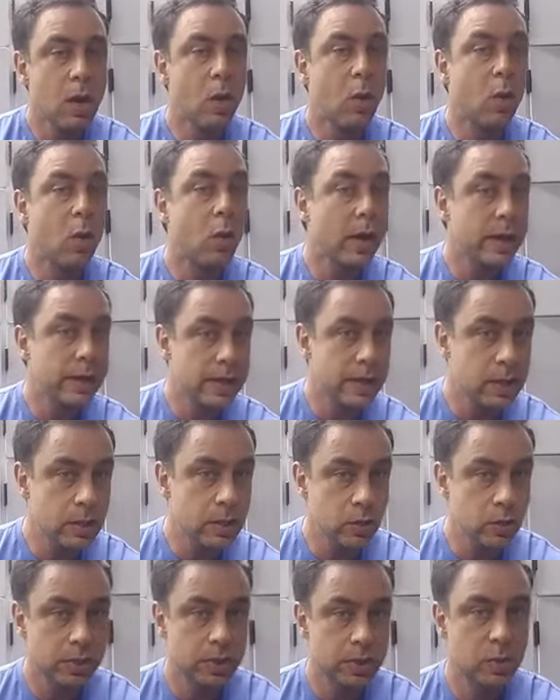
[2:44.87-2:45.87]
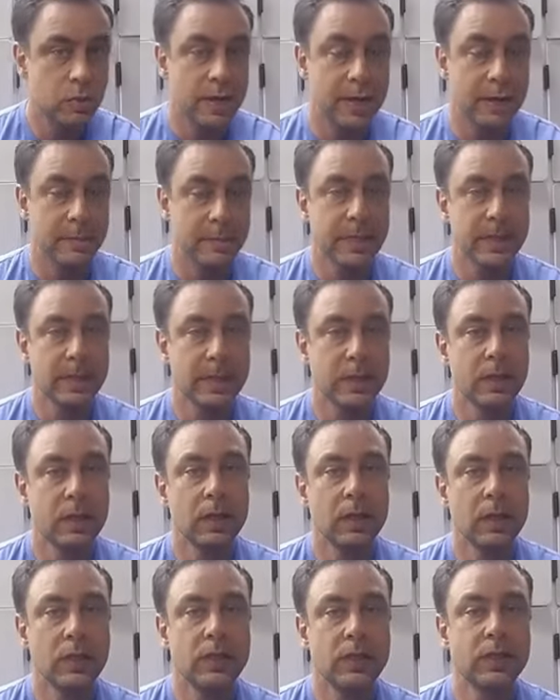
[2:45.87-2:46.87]
or I can use straps.
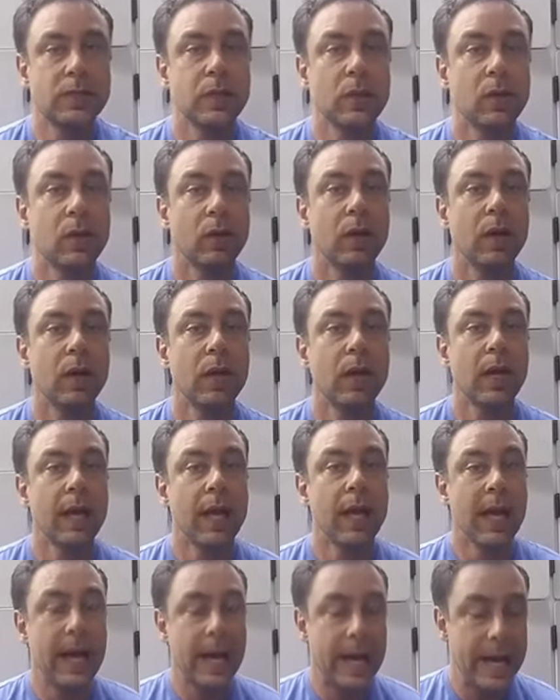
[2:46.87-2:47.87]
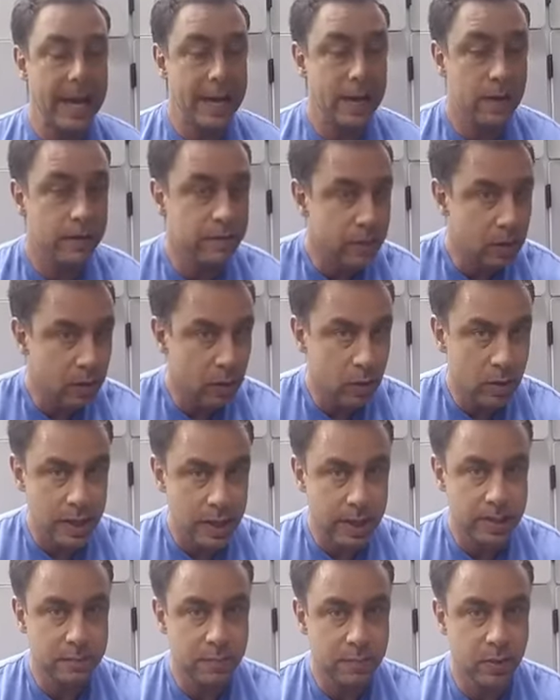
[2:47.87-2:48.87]
So I have no
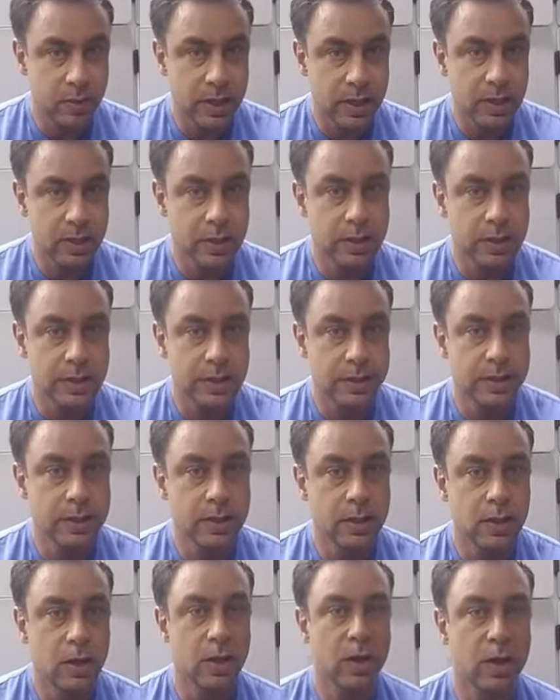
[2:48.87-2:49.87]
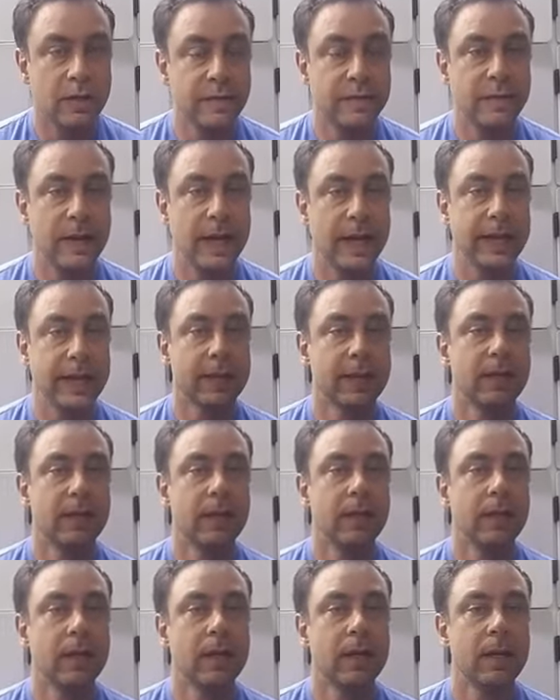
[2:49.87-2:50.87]
aspirations of like
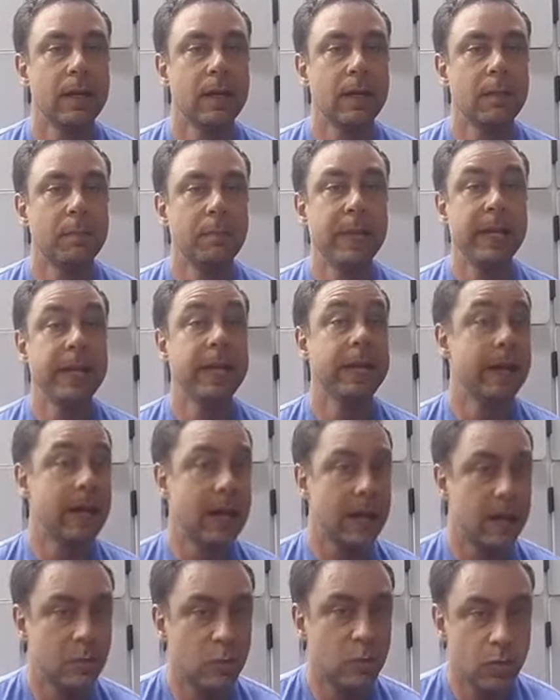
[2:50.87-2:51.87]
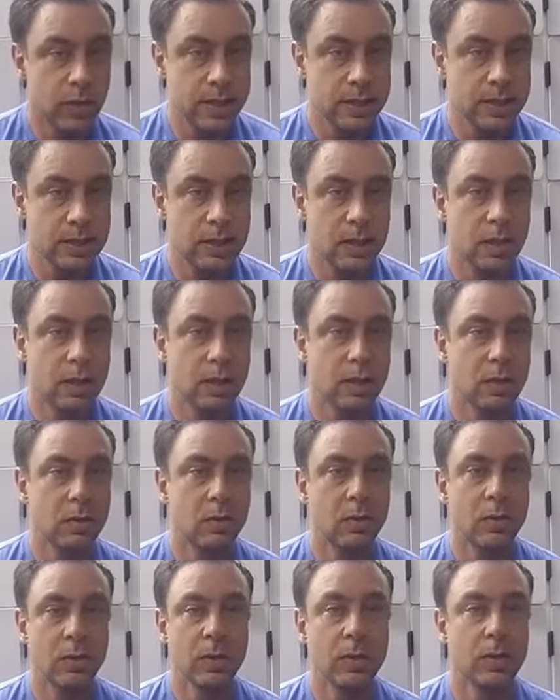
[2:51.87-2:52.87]
being an arm wrestler
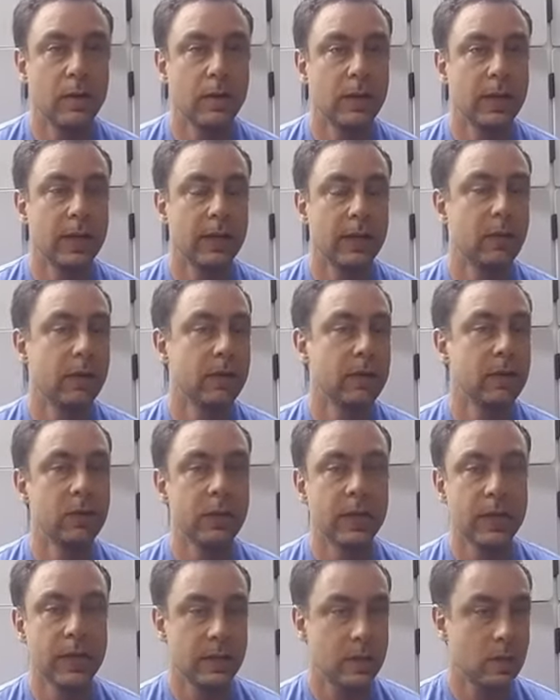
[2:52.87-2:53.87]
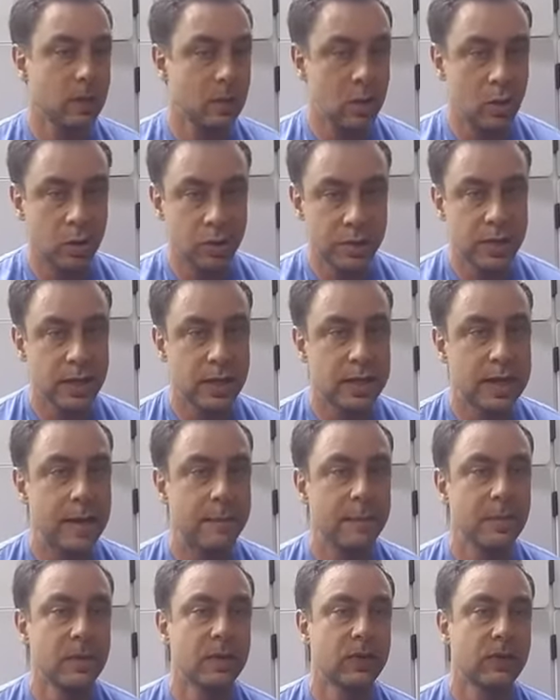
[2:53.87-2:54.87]
or doing the closing the
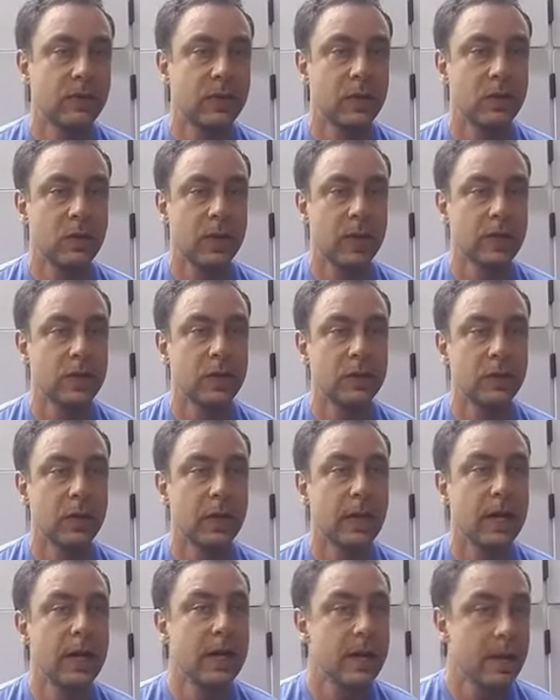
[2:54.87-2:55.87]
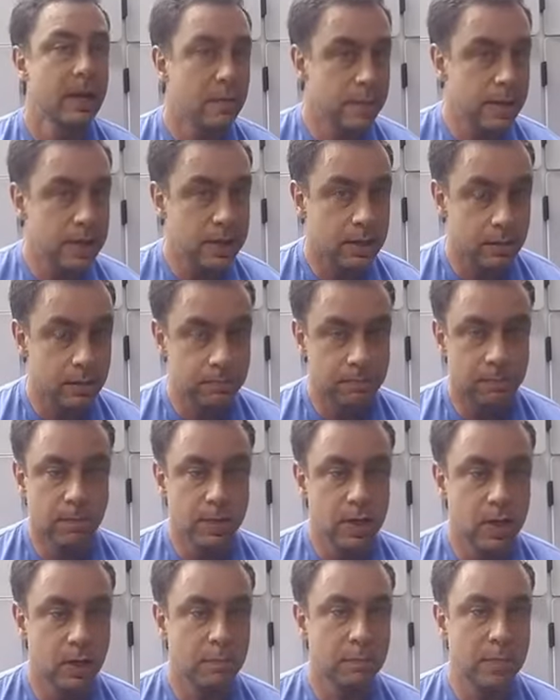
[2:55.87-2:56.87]
captain of crush or being a,
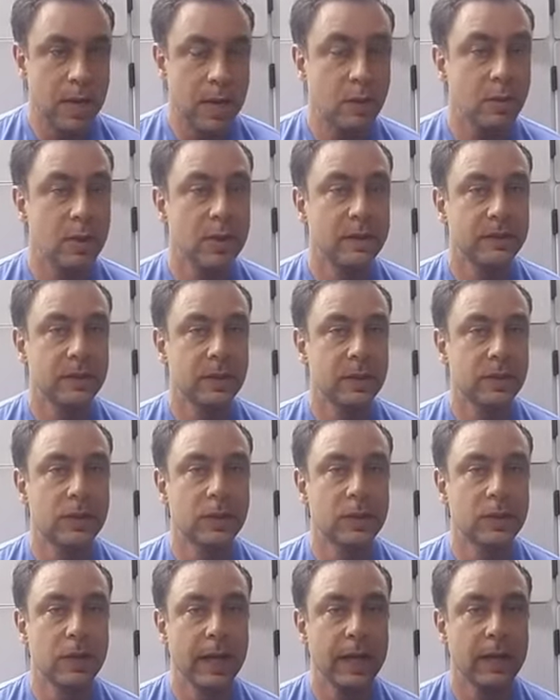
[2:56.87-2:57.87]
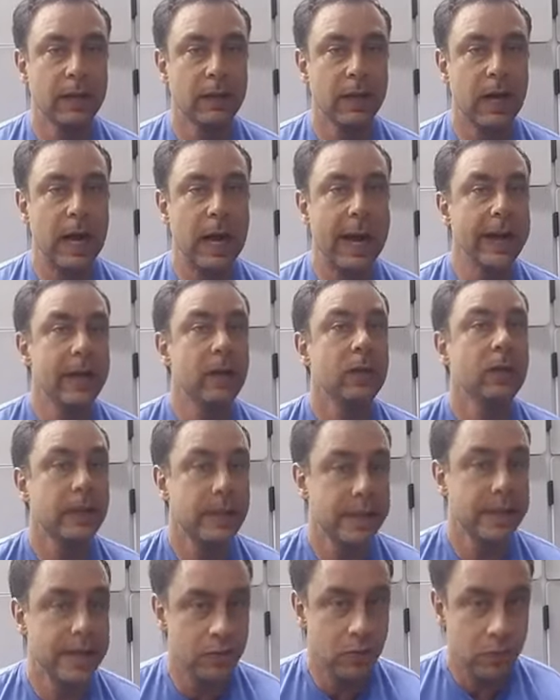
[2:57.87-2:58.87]
you know, power lifter. So like, I don't
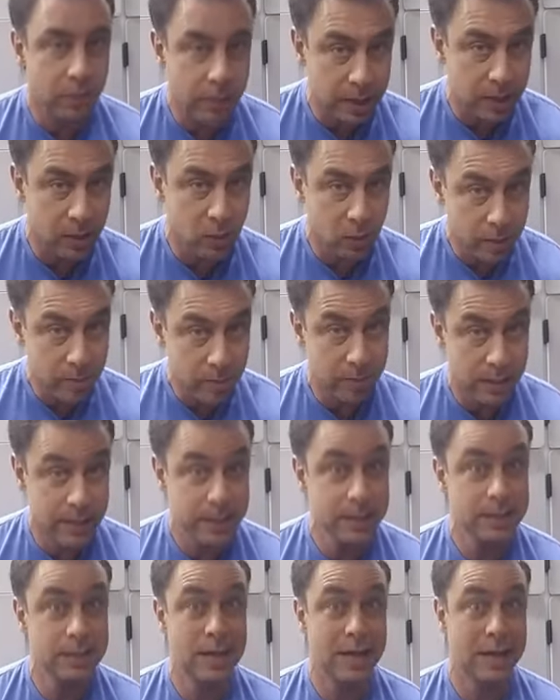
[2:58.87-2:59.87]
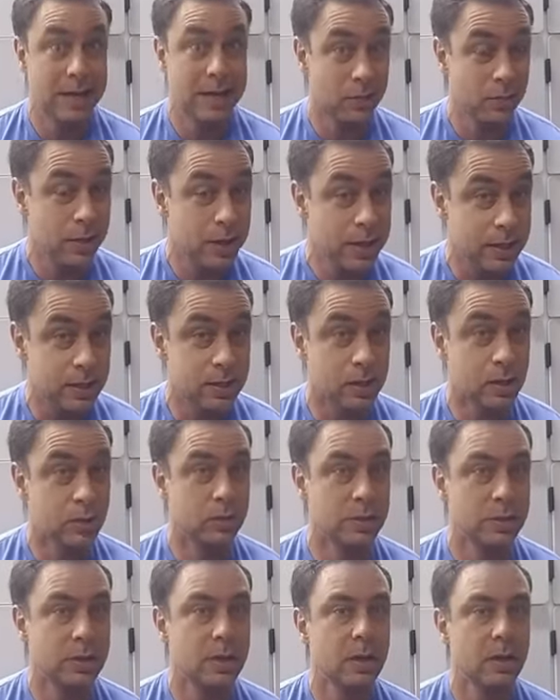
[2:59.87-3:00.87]
care what my grip is like. I really
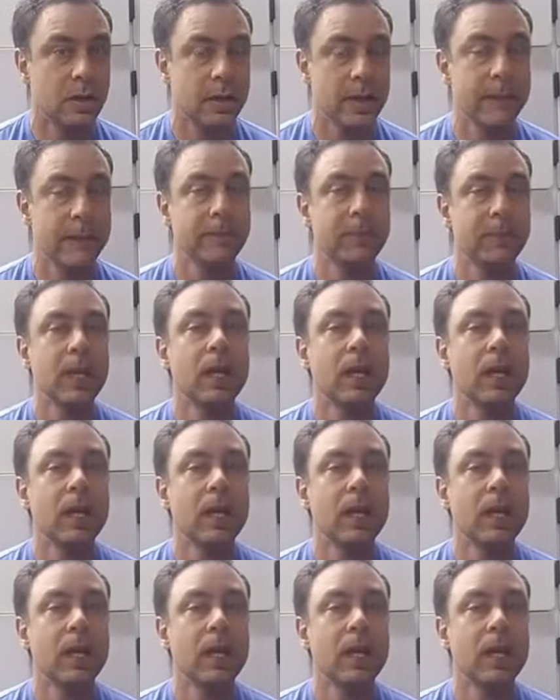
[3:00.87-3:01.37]
don't. Okay.